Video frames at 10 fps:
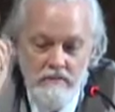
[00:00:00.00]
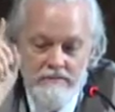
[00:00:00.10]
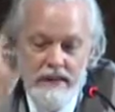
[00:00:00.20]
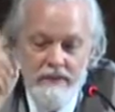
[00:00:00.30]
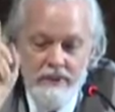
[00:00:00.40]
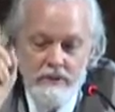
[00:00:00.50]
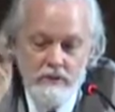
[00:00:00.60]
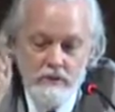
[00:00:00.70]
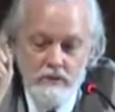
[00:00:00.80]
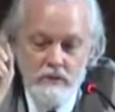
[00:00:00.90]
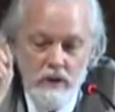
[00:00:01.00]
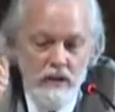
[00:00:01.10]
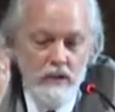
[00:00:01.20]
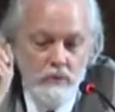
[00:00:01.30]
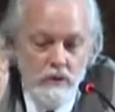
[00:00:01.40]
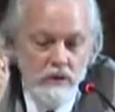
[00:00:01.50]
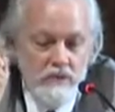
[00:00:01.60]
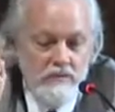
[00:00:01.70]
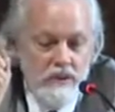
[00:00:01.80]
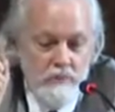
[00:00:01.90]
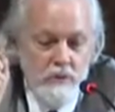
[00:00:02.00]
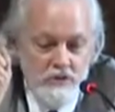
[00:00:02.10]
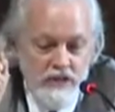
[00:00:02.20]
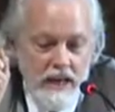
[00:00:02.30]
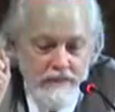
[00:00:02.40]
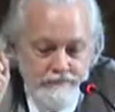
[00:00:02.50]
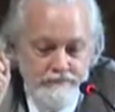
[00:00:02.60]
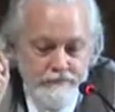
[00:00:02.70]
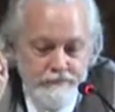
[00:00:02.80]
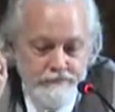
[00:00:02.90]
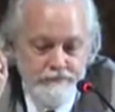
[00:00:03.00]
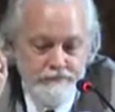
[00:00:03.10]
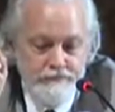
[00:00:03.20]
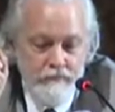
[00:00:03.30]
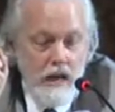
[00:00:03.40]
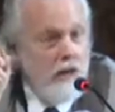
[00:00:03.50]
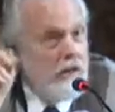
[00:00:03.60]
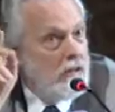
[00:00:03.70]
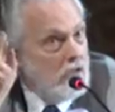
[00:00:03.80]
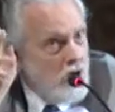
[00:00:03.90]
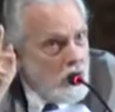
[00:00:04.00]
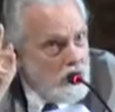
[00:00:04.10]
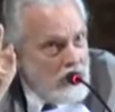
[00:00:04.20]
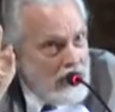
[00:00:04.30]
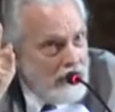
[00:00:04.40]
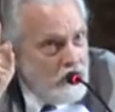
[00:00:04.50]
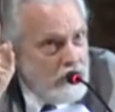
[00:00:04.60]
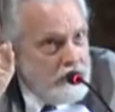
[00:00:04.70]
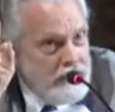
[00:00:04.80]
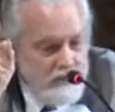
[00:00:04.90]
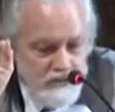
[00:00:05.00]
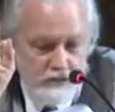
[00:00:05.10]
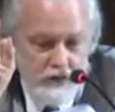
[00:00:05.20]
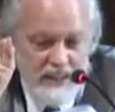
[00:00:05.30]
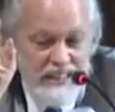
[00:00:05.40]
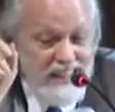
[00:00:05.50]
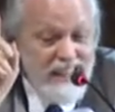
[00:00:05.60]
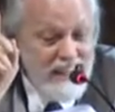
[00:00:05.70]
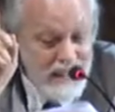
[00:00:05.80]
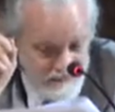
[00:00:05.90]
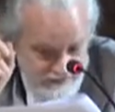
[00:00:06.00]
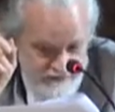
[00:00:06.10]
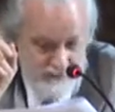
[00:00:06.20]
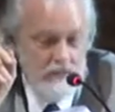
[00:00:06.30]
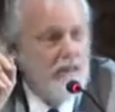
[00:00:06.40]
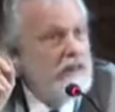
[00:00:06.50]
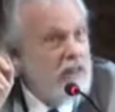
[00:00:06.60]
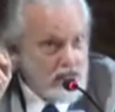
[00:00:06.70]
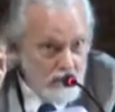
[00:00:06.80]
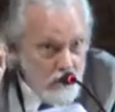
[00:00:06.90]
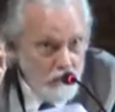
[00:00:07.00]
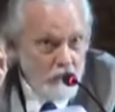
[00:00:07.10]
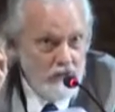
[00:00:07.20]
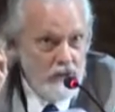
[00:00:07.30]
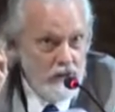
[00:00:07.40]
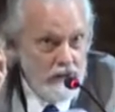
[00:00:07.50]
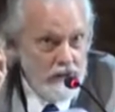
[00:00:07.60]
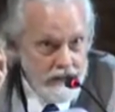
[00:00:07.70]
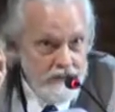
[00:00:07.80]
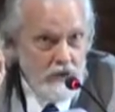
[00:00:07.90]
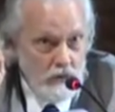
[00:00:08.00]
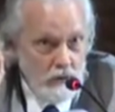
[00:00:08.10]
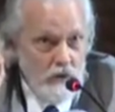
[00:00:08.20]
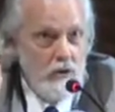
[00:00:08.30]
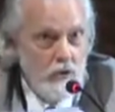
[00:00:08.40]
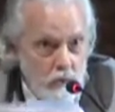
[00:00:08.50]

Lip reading: Very true are the words of him who said, no man will be destroyed if he knows his own